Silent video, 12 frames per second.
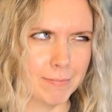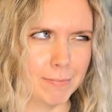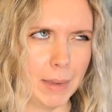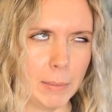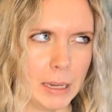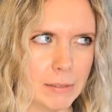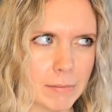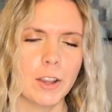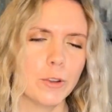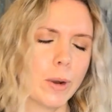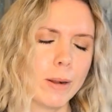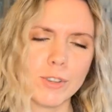Maybe.
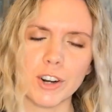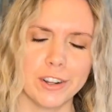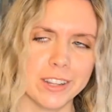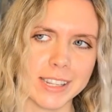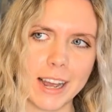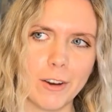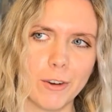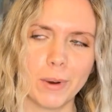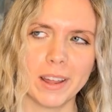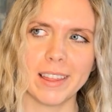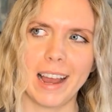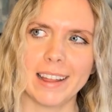The one I'm starting this out
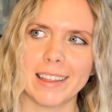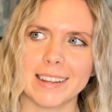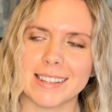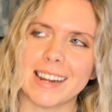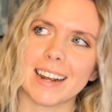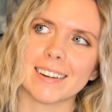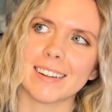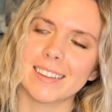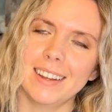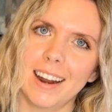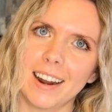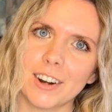with, I think, is
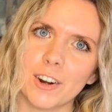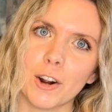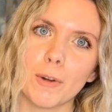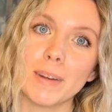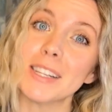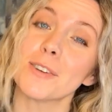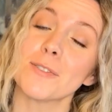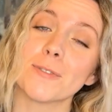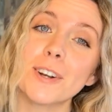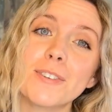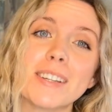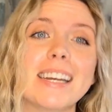technically not an herb, it's a
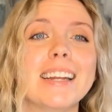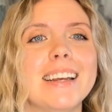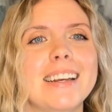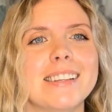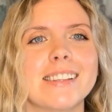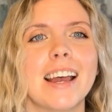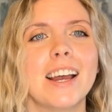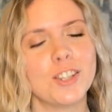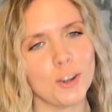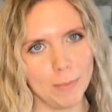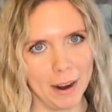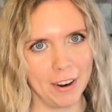root. It is
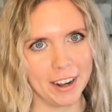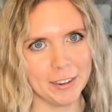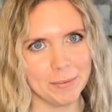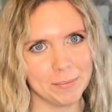turmeric.